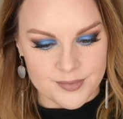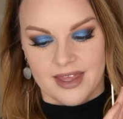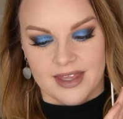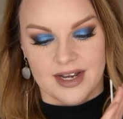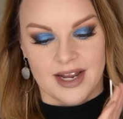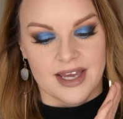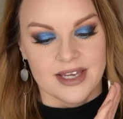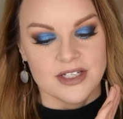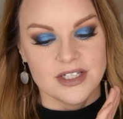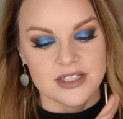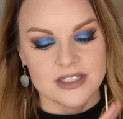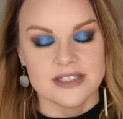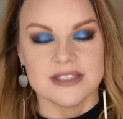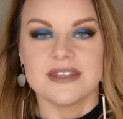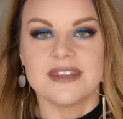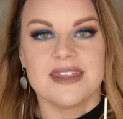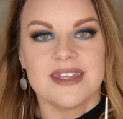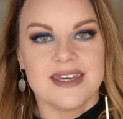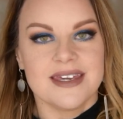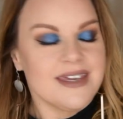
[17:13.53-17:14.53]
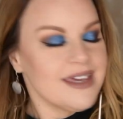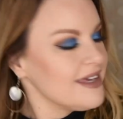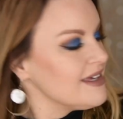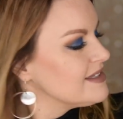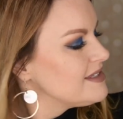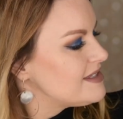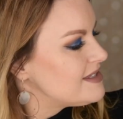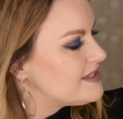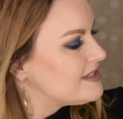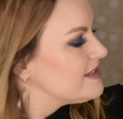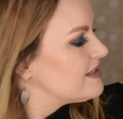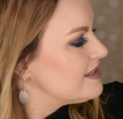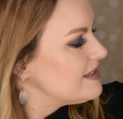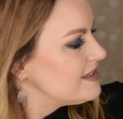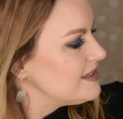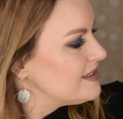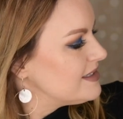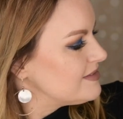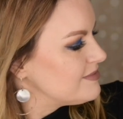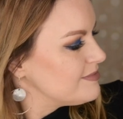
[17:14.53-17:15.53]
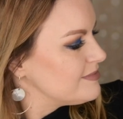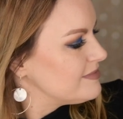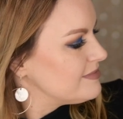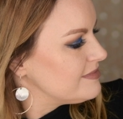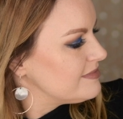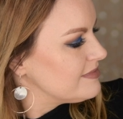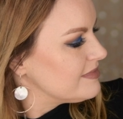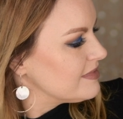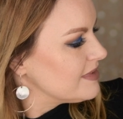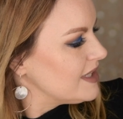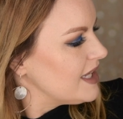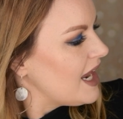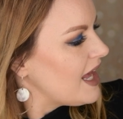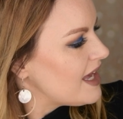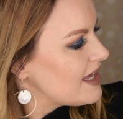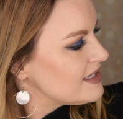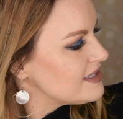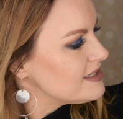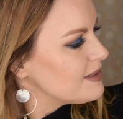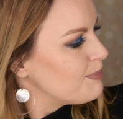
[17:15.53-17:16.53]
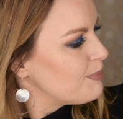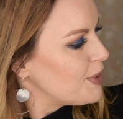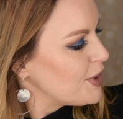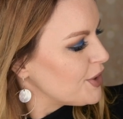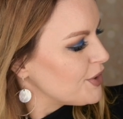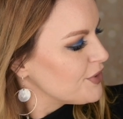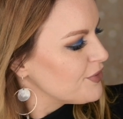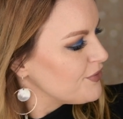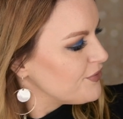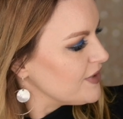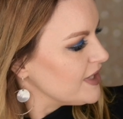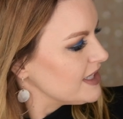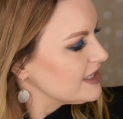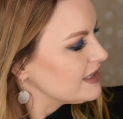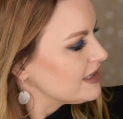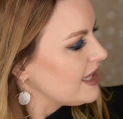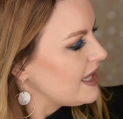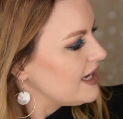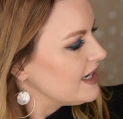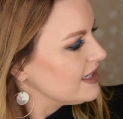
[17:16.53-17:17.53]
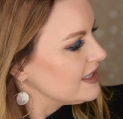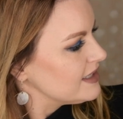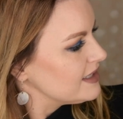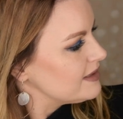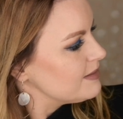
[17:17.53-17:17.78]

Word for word: And I just think it's it has a perfect like